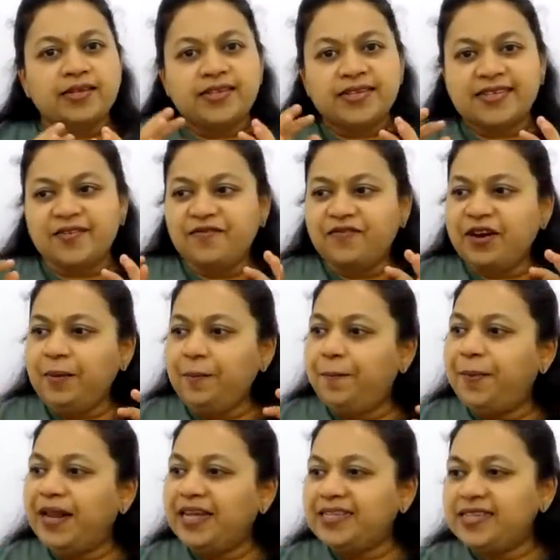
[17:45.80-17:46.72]

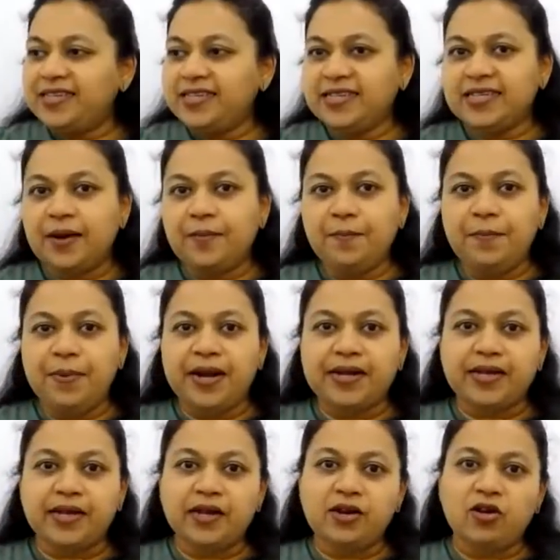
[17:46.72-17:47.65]
someone presses some
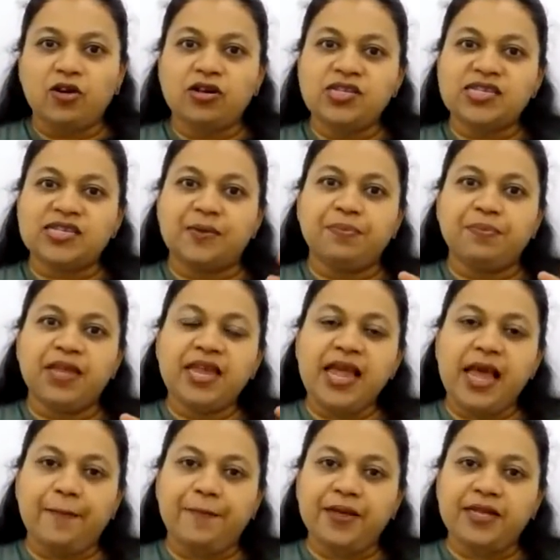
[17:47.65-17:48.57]
button or
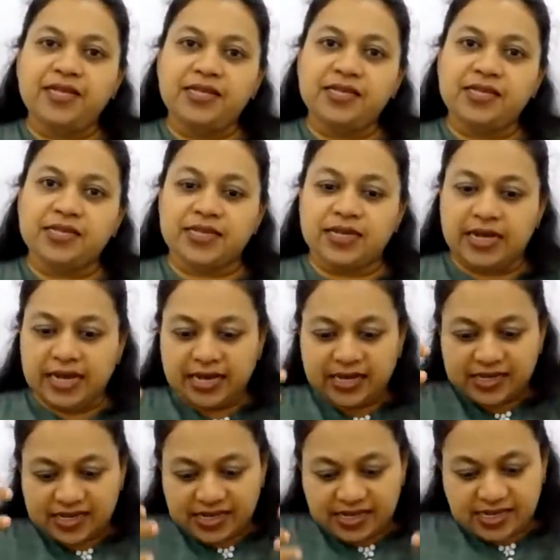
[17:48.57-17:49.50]
something happens,
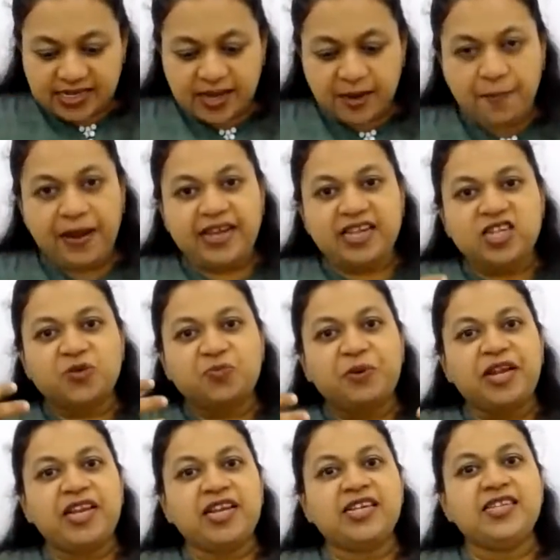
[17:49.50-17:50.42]
there's some
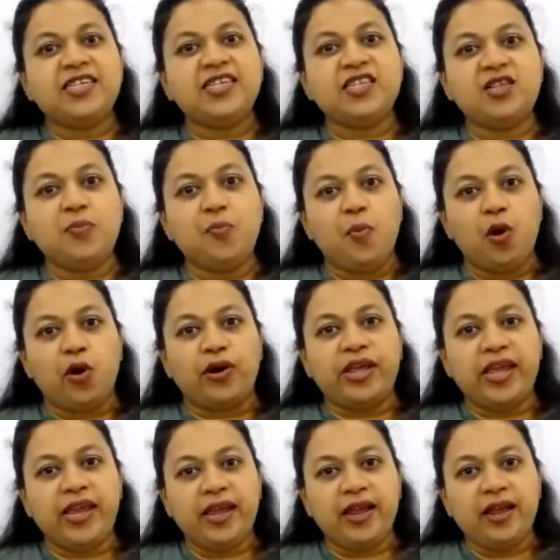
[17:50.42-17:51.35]
experience in the
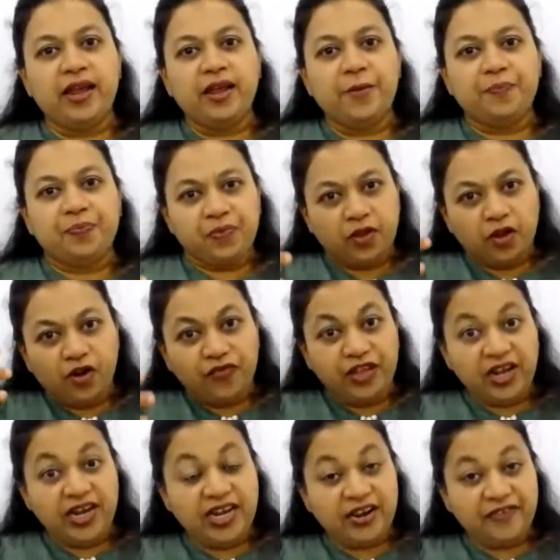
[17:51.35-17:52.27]
body of
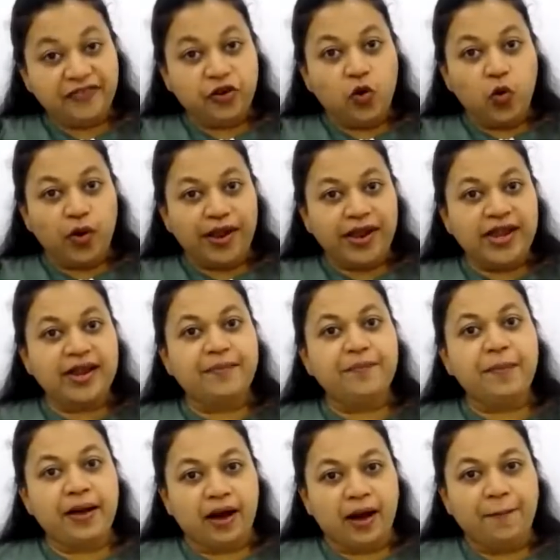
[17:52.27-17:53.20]
the lift going
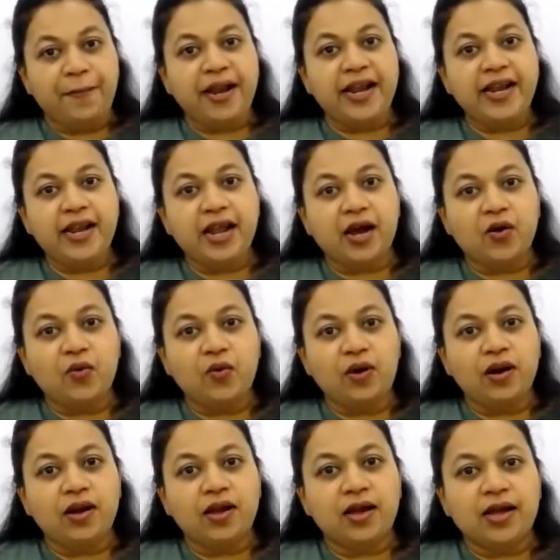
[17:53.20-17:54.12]
up and down.
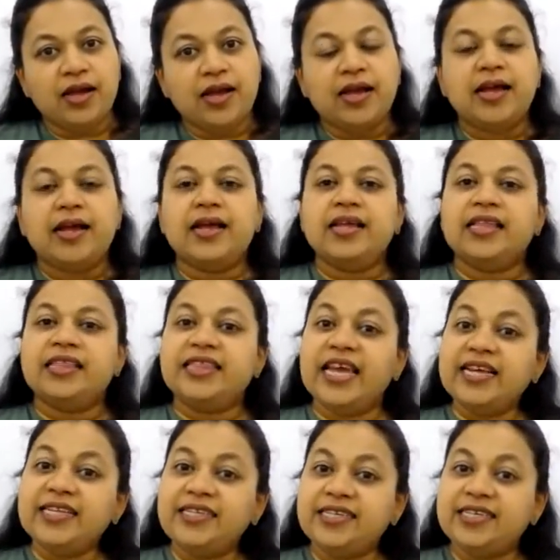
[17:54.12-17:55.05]

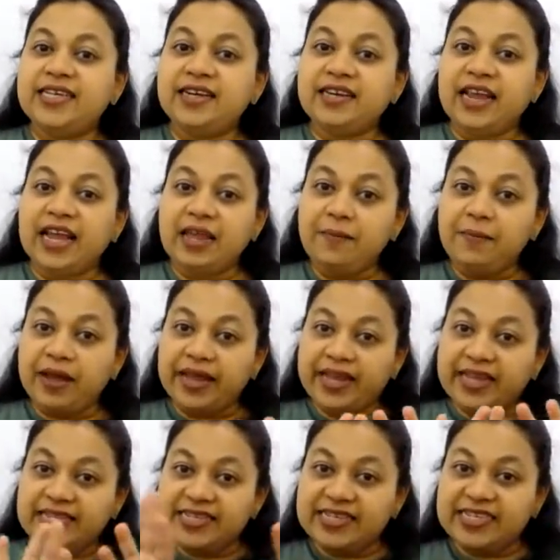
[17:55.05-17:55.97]
That's the time
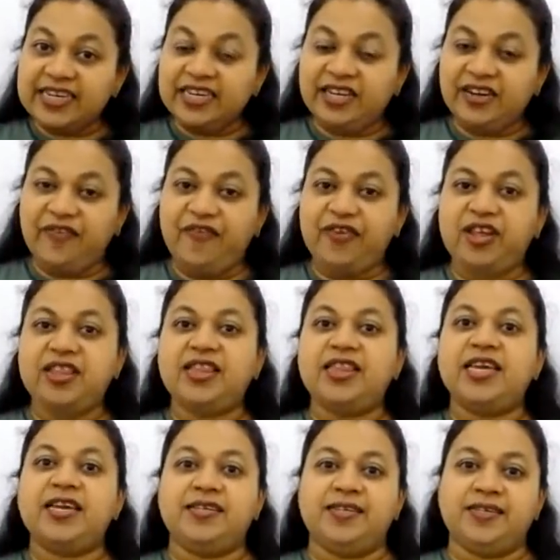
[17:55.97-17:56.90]
I can see
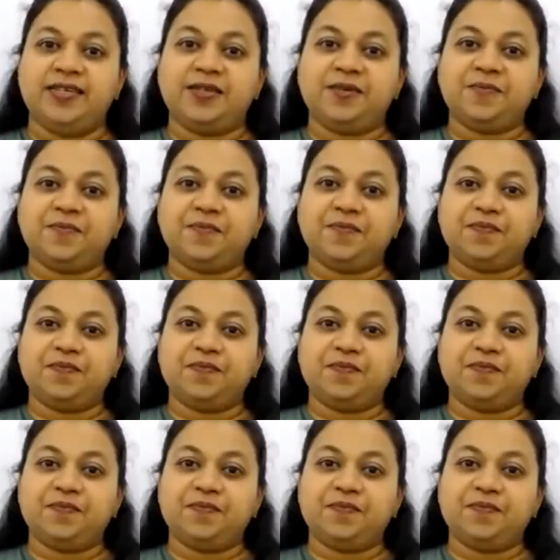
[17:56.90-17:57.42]
different things.